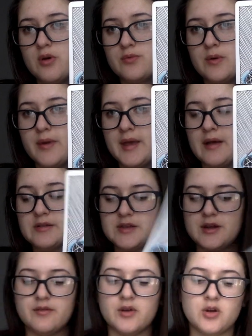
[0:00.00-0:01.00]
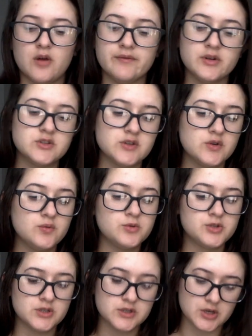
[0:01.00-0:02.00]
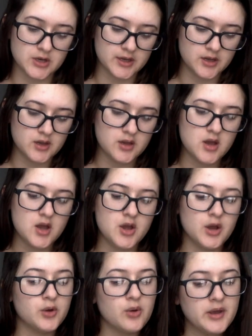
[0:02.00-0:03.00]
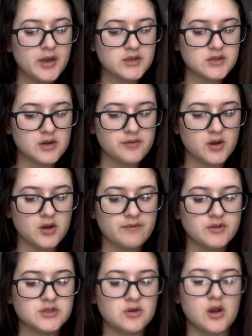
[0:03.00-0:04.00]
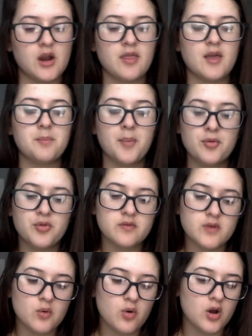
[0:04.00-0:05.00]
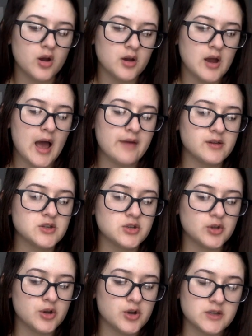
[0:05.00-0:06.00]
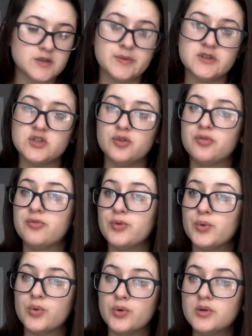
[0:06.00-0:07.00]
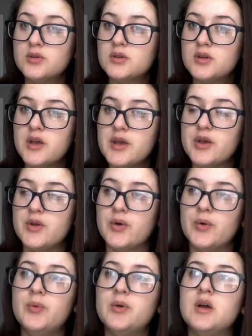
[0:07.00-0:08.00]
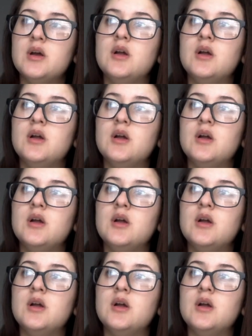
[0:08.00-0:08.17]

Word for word: are growing outside of your comfort zone, which is good. You're growing outside of your comfort zone, and I think both of you are having to learn not to be so frugal, you know?